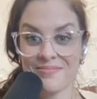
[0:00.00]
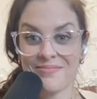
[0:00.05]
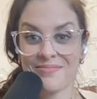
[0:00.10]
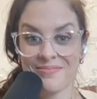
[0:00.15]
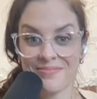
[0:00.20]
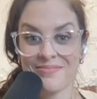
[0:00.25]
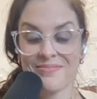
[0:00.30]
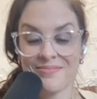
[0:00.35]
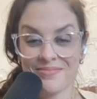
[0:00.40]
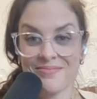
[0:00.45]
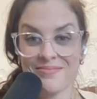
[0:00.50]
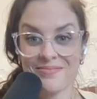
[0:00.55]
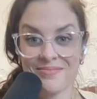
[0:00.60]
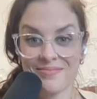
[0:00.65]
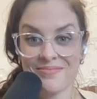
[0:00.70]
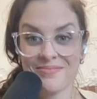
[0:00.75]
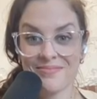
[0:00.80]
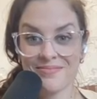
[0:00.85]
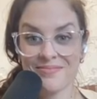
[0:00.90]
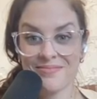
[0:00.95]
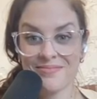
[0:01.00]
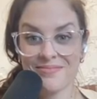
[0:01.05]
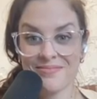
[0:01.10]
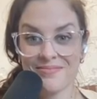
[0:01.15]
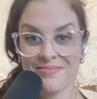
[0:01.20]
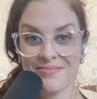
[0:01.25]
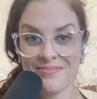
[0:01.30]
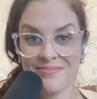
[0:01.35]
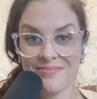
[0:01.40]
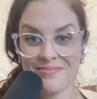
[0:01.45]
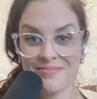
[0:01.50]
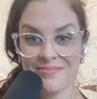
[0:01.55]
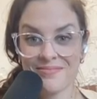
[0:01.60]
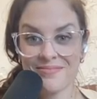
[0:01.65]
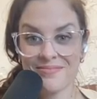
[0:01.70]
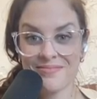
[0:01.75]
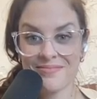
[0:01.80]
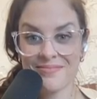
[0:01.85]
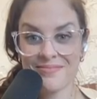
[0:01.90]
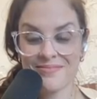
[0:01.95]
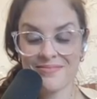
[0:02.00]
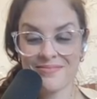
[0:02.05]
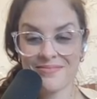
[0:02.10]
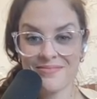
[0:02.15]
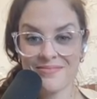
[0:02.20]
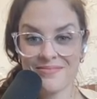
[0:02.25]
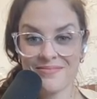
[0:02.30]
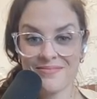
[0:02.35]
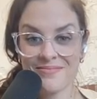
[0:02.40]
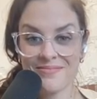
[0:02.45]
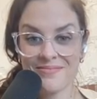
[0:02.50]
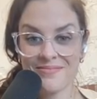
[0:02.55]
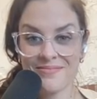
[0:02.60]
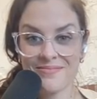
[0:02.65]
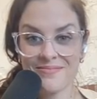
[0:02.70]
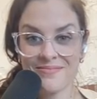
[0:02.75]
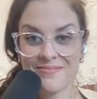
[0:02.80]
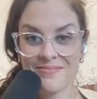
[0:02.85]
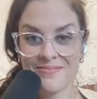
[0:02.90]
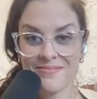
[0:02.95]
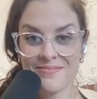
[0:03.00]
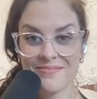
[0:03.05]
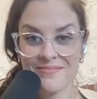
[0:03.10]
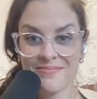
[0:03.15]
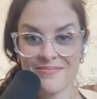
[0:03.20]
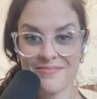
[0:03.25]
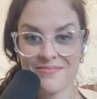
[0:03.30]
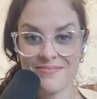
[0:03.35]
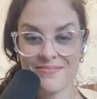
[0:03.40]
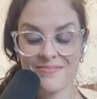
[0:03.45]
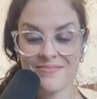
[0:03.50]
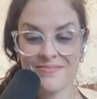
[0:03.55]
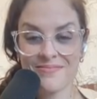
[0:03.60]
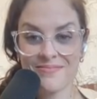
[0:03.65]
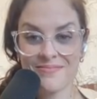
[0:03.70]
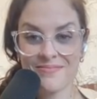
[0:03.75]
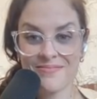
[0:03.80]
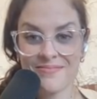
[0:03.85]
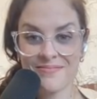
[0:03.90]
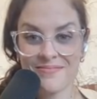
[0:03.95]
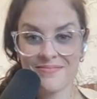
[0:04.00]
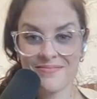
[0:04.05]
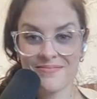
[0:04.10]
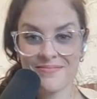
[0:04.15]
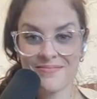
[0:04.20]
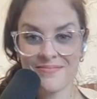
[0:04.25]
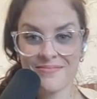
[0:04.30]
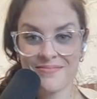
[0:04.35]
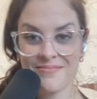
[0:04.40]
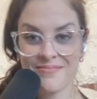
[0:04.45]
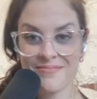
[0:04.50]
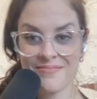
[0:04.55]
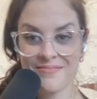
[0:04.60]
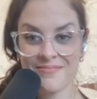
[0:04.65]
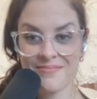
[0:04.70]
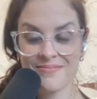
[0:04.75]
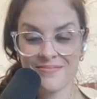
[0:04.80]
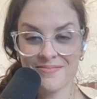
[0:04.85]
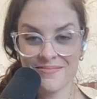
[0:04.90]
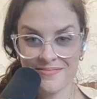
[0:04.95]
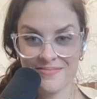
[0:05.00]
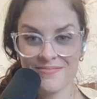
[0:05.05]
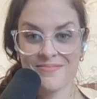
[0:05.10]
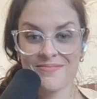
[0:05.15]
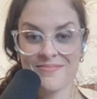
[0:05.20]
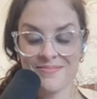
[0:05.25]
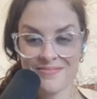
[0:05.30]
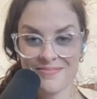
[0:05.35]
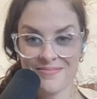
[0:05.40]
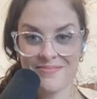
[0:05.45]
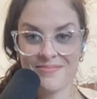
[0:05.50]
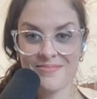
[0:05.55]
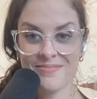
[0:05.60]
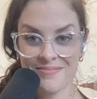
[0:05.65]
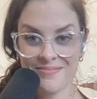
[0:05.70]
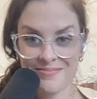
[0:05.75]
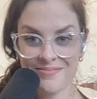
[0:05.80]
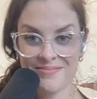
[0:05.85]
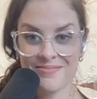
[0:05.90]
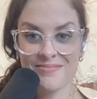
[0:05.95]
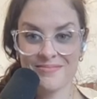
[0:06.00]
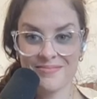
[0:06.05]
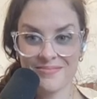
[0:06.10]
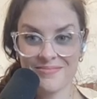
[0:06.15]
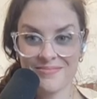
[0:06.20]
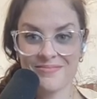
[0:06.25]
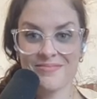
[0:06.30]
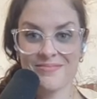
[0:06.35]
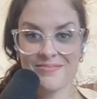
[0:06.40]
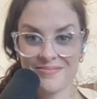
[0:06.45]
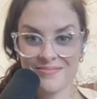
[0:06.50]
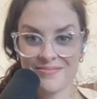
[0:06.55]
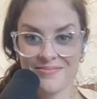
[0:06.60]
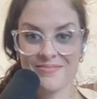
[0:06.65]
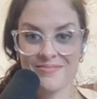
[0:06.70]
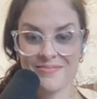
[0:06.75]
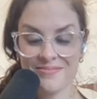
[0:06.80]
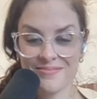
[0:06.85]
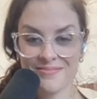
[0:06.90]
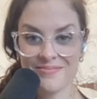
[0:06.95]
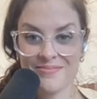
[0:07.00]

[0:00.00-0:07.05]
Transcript: The person shown says nothing.